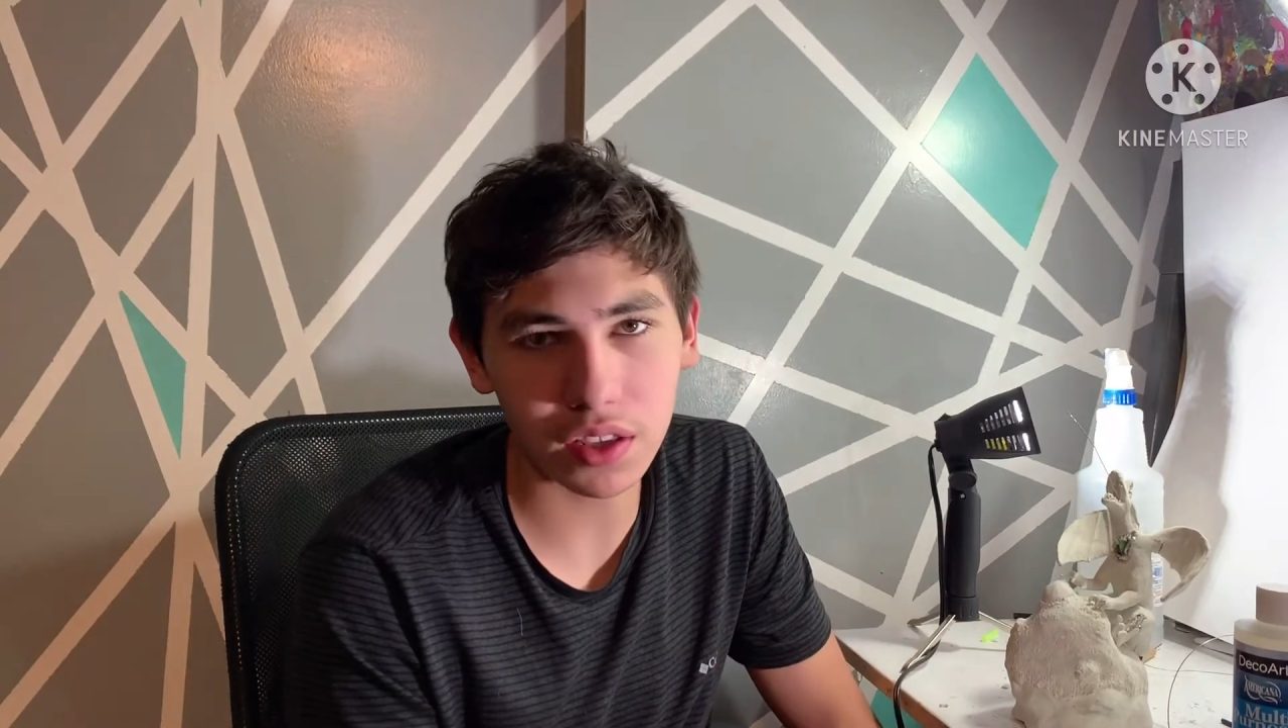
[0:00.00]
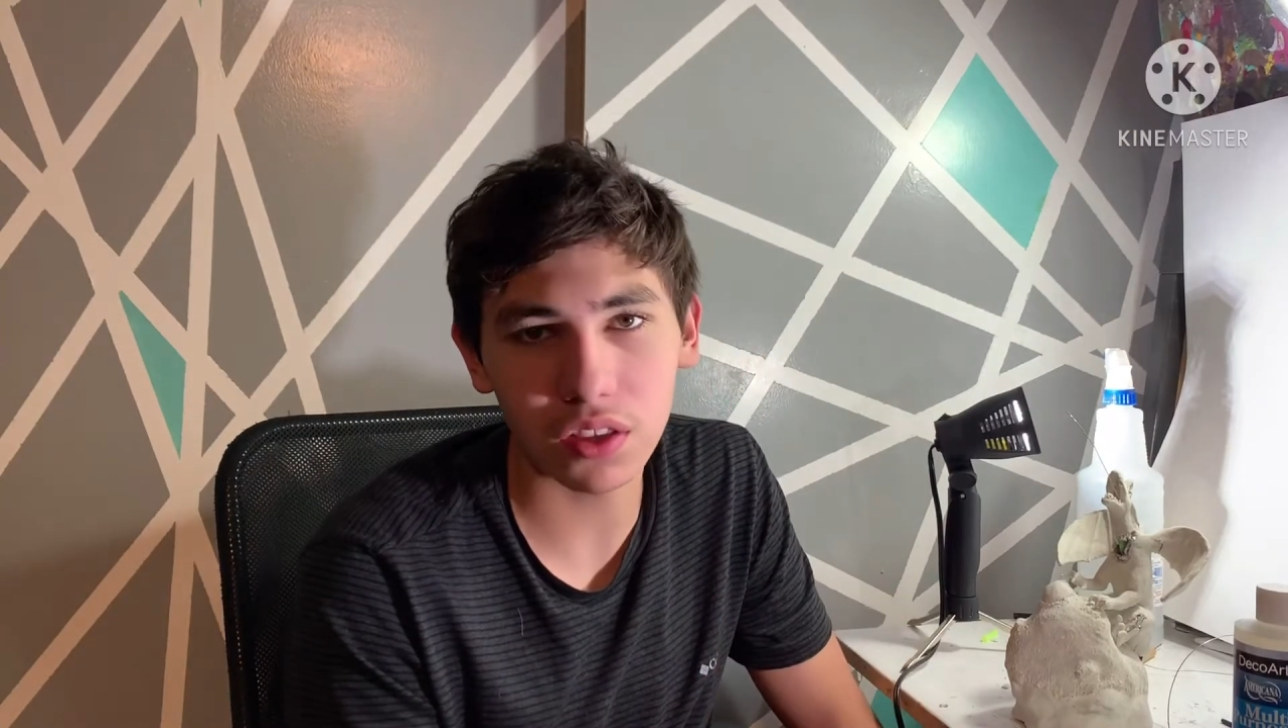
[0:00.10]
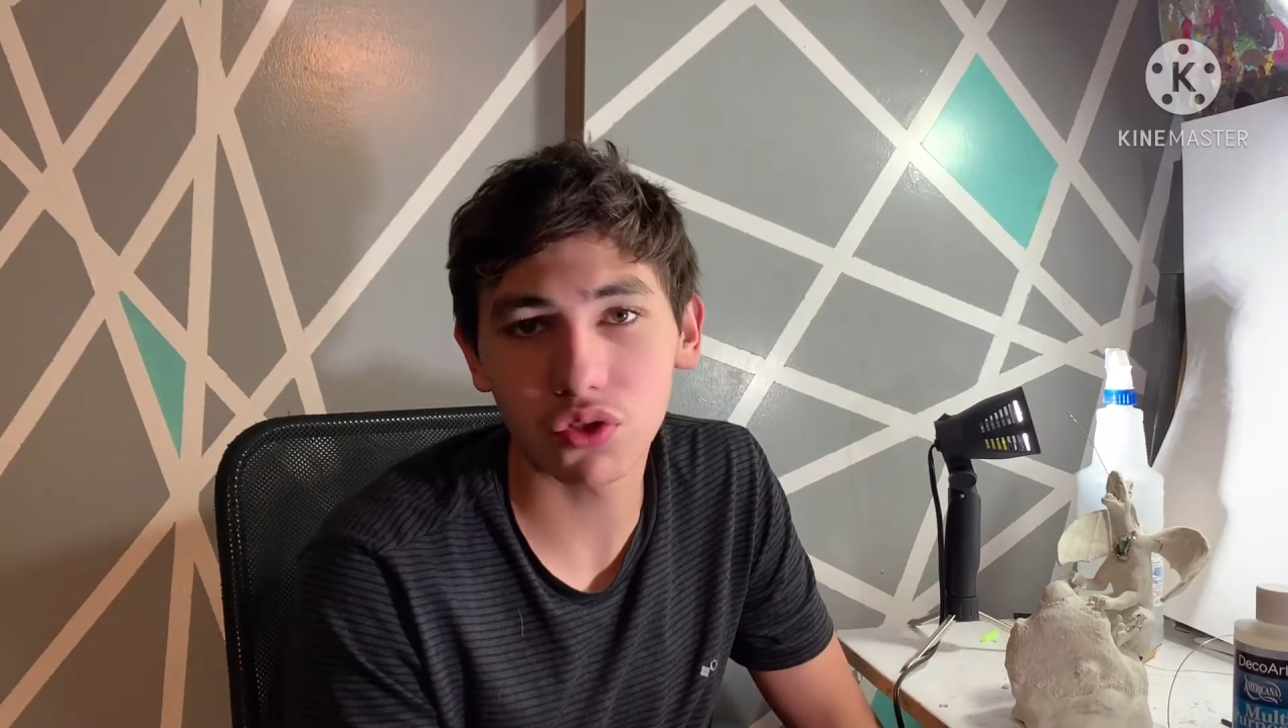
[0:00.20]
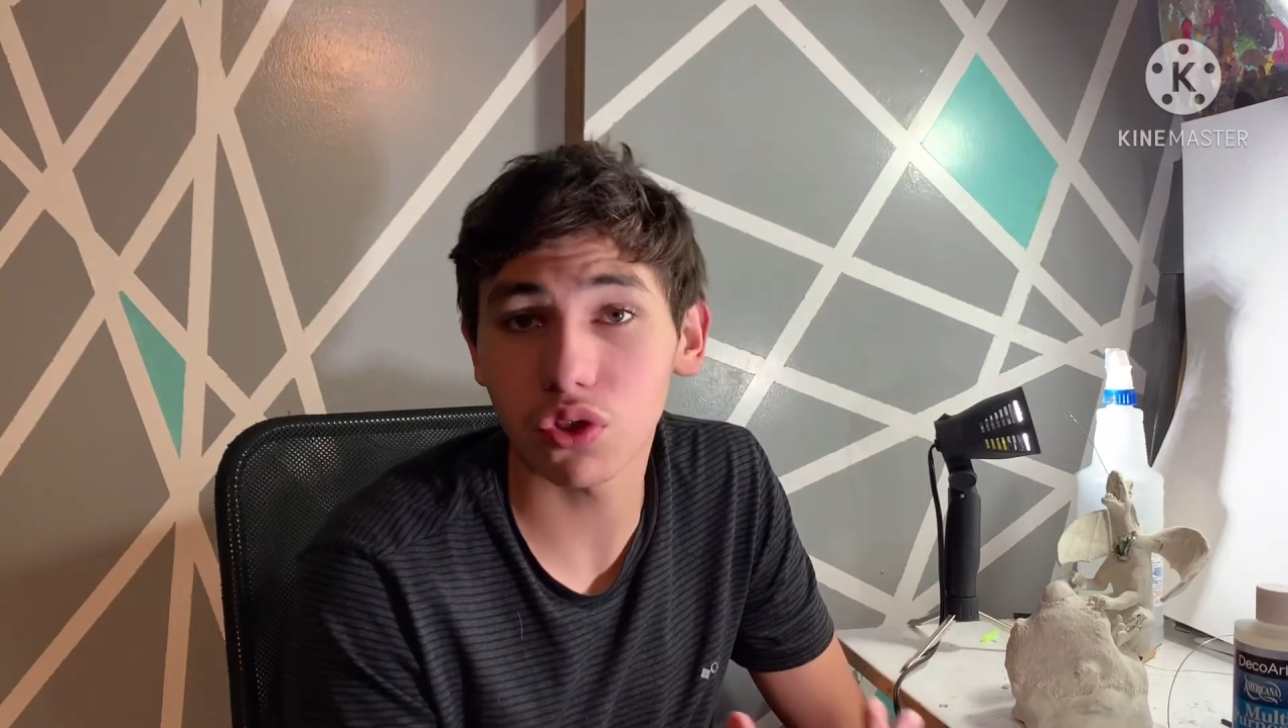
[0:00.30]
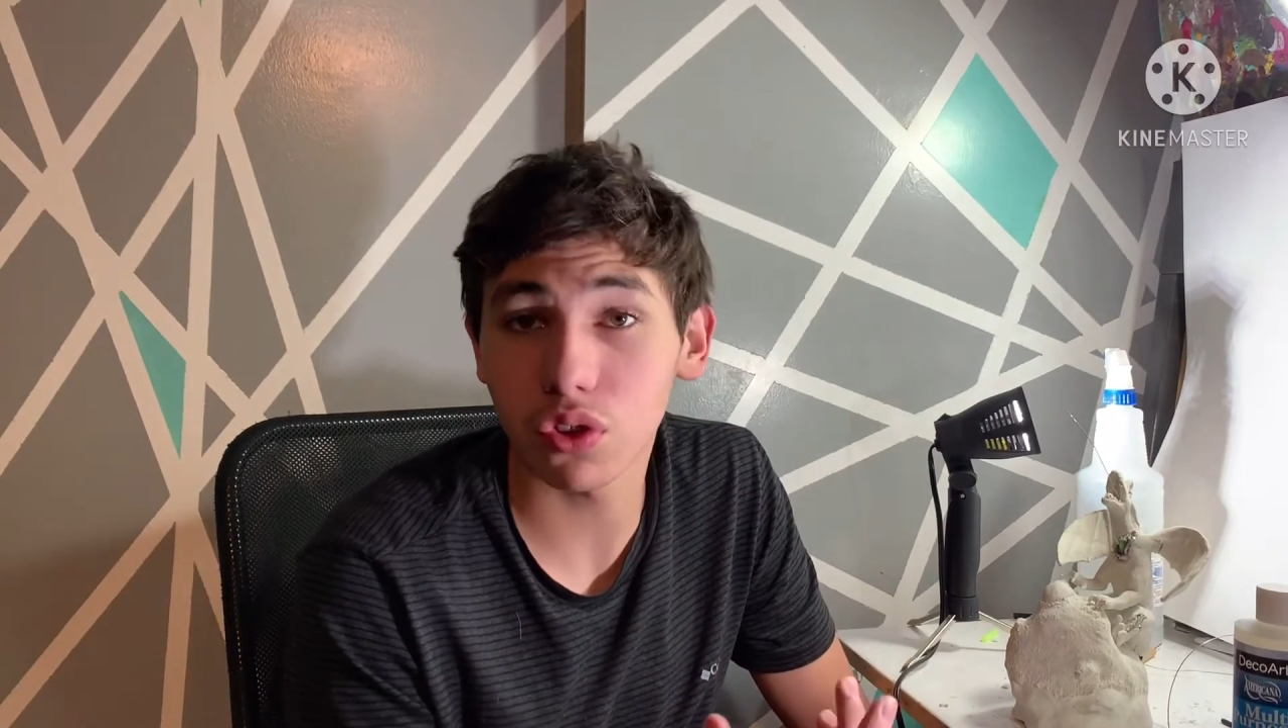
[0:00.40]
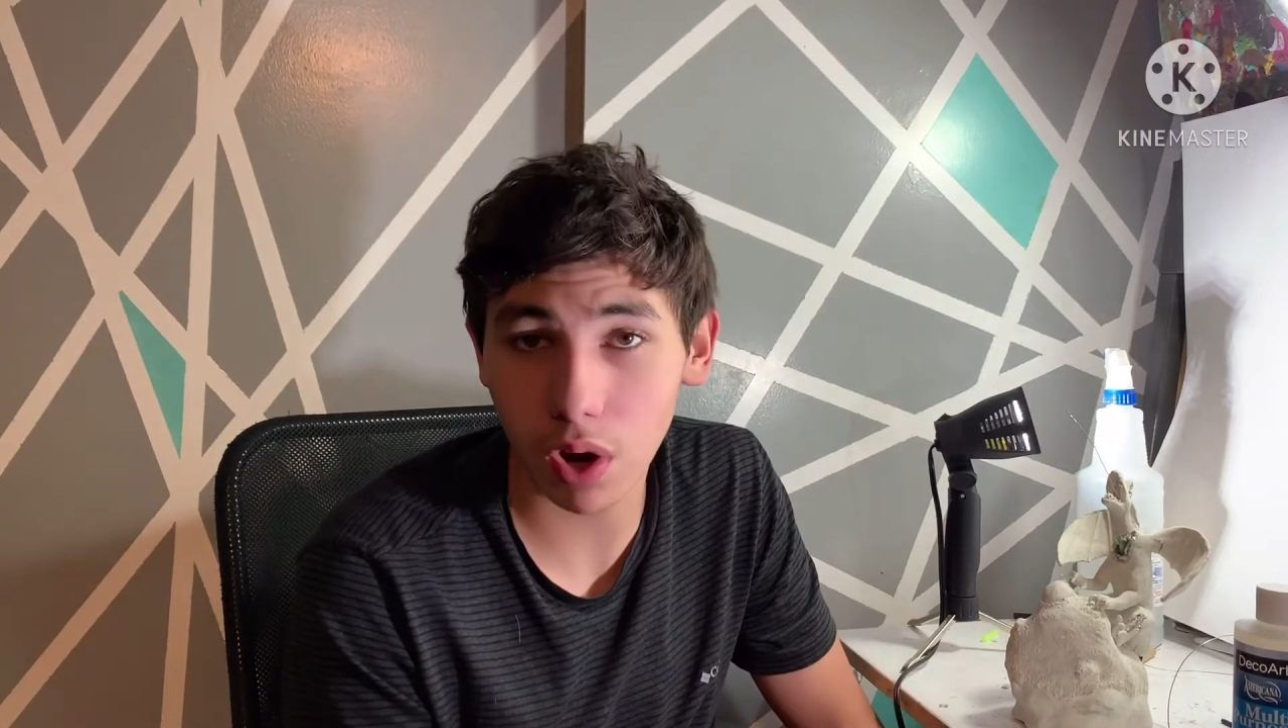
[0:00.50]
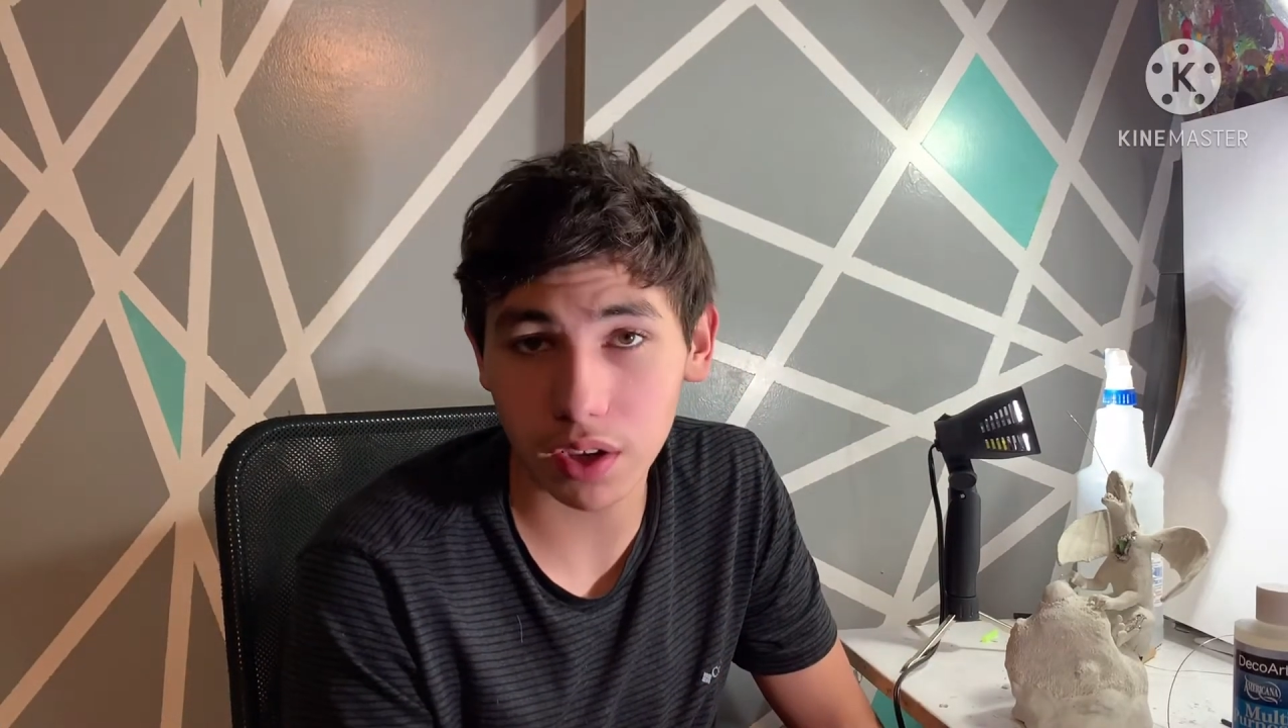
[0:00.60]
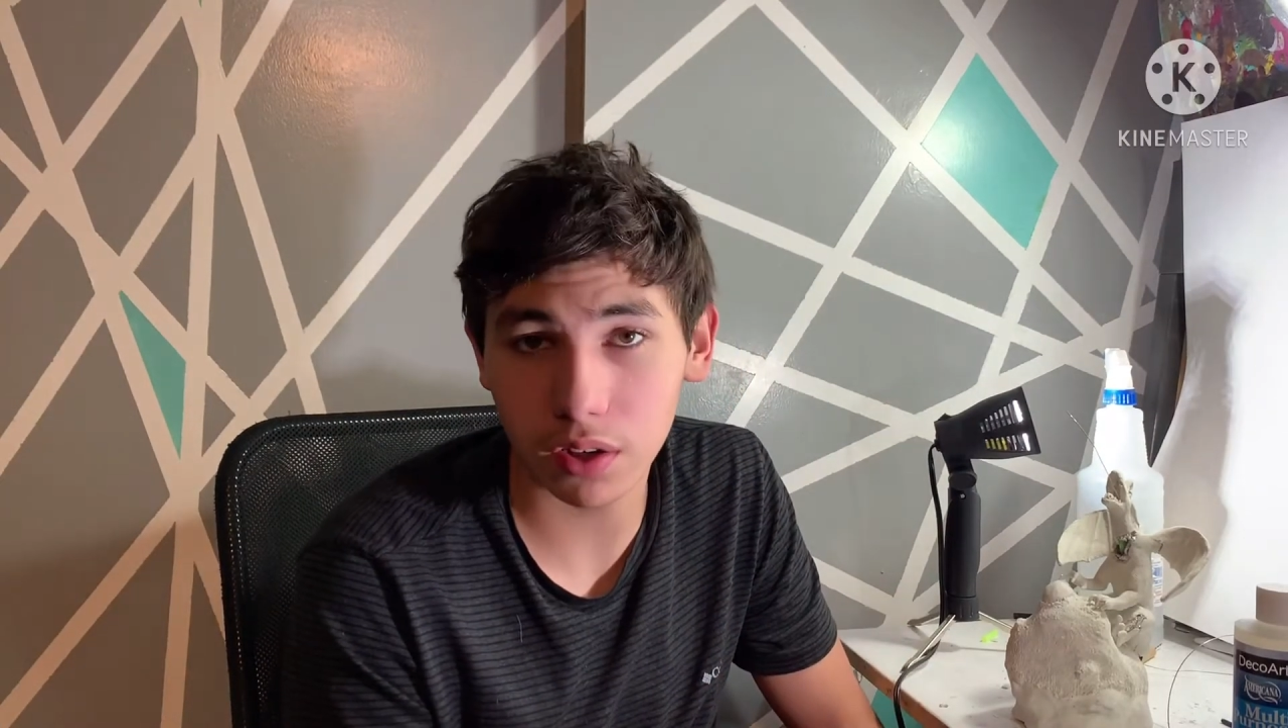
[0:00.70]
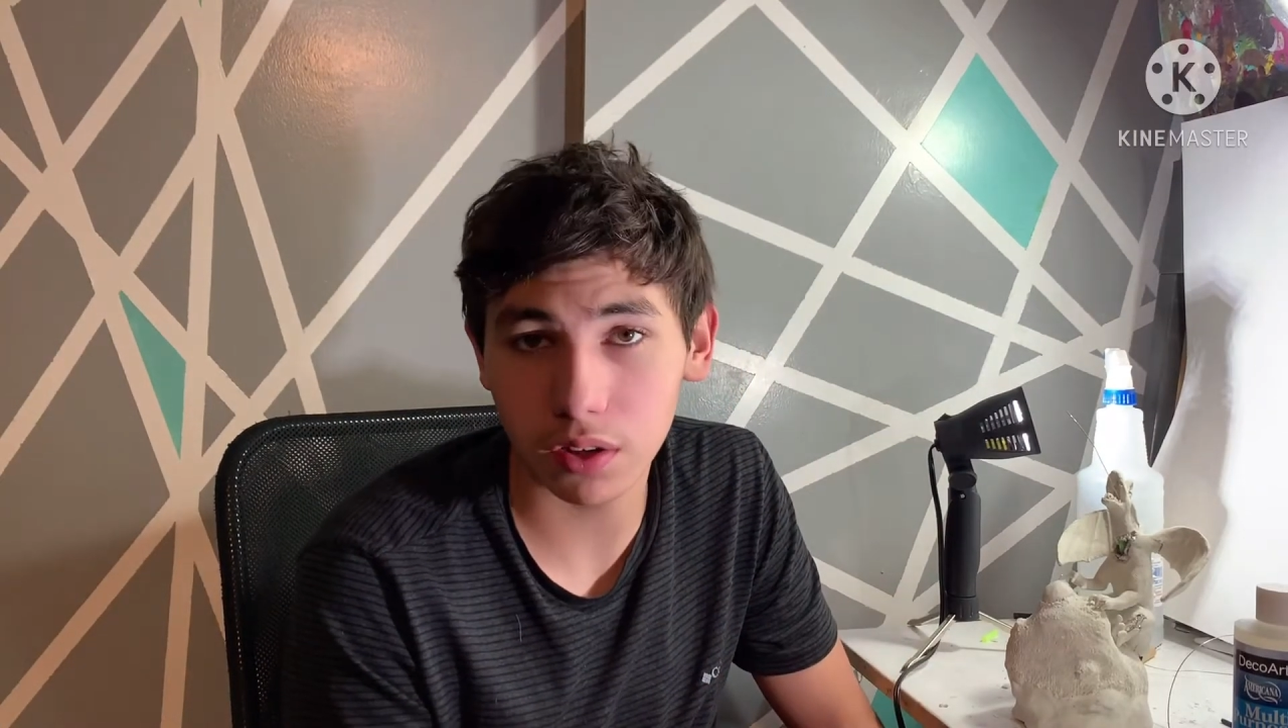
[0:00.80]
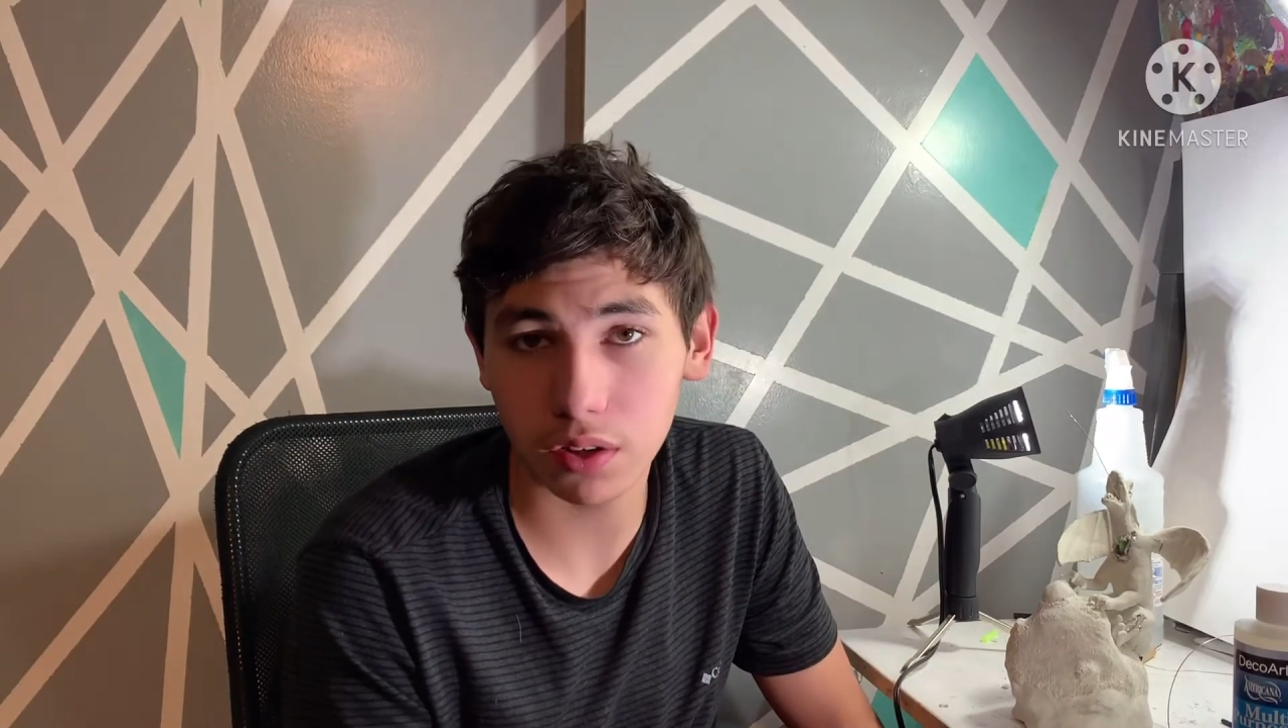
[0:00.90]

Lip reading: into the dragon